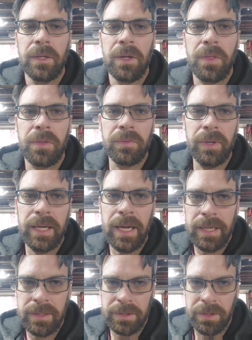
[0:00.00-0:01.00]

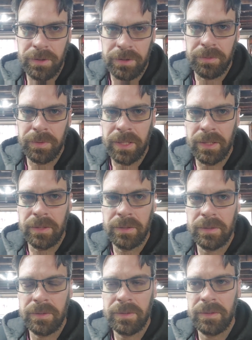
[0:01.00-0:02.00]
3/8 hardware,
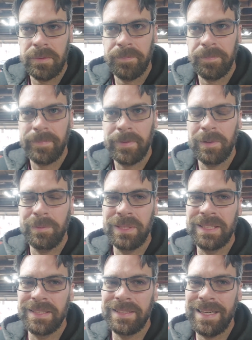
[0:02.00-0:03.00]

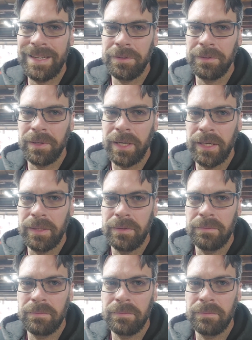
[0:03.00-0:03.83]
which is a downgrade.